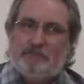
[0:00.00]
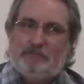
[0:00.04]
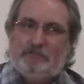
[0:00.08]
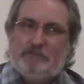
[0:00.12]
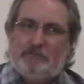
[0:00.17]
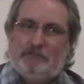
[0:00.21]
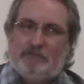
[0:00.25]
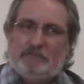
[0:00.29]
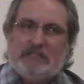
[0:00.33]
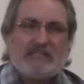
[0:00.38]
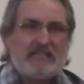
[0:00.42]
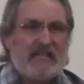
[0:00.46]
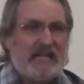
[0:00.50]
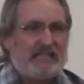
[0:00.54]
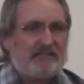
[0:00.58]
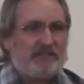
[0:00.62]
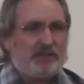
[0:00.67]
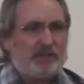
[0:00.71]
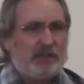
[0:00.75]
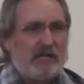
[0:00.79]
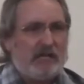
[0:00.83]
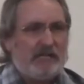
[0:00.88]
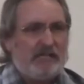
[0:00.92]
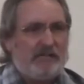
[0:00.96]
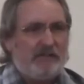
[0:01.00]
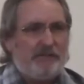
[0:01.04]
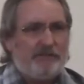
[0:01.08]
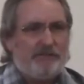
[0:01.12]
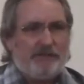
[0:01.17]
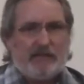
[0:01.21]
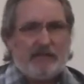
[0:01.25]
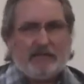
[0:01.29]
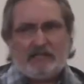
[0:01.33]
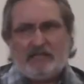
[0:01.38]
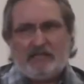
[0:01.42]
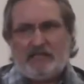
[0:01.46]
Did that strike you
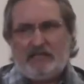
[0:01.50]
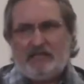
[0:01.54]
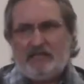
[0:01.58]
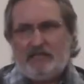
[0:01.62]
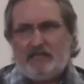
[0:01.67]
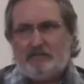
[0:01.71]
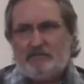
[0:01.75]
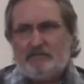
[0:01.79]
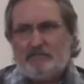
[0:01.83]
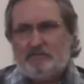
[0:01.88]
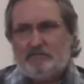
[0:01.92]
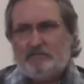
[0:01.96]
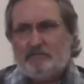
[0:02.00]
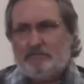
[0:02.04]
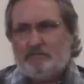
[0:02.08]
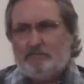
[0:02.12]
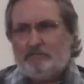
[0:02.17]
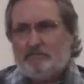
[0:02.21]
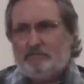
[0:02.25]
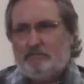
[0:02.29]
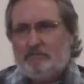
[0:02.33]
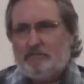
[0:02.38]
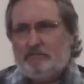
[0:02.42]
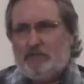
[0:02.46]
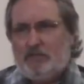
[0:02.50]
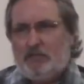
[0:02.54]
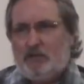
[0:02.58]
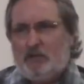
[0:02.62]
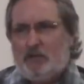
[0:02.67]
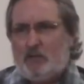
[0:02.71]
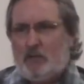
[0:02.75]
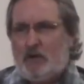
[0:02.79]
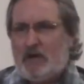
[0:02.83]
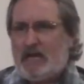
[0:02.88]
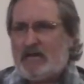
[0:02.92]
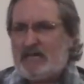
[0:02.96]
funny?
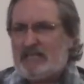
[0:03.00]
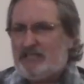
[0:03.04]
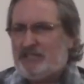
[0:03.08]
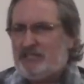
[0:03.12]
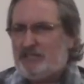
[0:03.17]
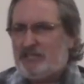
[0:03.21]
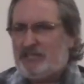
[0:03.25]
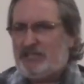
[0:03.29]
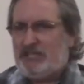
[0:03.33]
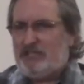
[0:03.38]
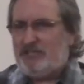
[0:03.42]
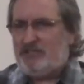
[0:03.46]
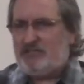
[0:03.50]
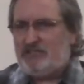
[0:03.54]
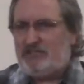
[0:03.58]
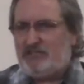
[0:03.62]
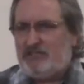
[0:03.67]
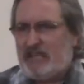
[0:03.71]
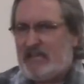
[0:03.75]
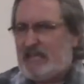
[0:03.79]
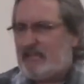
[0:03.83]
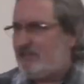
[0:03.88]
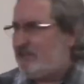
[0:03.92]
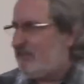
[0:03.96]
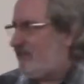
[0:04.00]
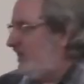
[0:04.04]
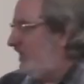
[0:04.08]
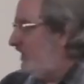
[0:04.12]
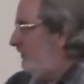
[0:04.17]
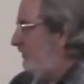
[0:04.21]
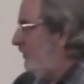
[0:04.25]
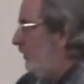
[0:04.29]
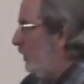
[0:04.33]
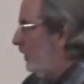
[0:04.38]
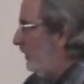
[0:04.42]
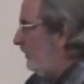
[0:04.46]
Why is Jesus asking
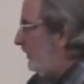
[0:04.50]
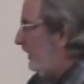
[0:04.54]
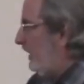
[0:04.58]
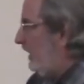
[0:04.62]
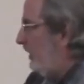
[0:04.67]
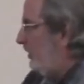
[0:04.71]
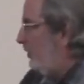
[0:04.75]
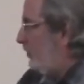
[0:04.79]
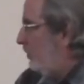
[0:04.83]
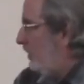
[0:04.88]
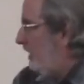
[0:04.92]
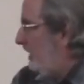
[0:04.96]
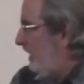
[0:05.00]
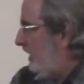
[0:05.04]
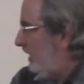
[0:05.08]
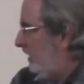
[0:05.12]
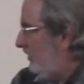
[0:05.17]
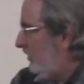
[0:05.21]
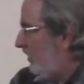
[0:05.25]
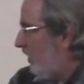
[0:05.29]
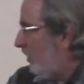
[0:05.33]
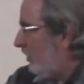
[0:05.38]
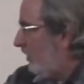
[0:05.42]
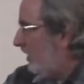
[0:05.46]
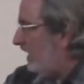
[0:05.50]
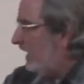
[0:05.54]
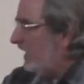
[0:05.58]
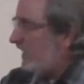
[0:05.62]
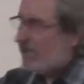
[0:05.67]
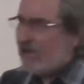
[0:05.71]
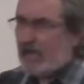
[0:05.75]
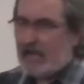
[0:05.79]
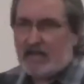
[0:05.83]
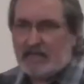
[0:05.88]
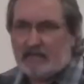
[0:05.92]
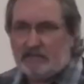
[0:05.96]
for fish when he's already
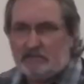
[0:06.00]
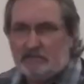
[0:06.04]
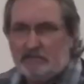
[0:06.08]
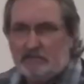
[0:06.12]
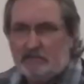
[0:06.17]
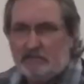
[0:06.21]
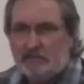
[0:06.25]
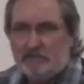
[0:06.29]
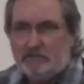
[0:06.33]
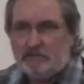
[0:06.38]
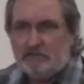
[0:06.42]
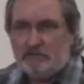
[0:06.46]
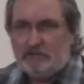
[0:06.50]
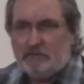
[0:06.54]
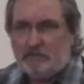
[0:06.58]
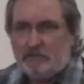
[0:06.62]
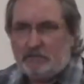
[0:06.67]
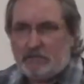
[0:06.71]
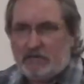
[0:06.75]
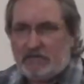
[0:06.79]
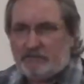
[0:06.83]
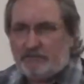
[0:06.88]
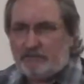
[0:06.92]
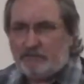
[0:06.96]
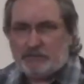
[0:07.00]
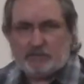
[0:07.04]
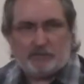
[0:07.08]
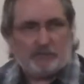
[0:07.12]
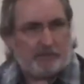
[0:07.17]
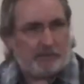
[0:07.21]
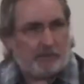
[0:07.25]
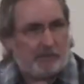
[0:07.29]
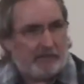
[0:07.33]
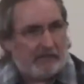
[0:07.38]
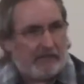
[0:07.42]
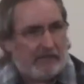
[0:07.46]
got breakfast
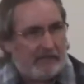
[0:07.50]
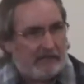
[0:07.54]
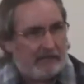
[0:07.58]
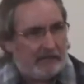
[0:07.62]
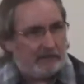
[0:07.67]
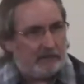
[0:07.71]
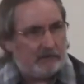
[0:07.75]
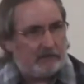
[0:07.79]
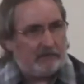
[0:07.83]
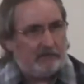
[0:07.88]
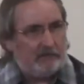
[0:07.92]
prepared.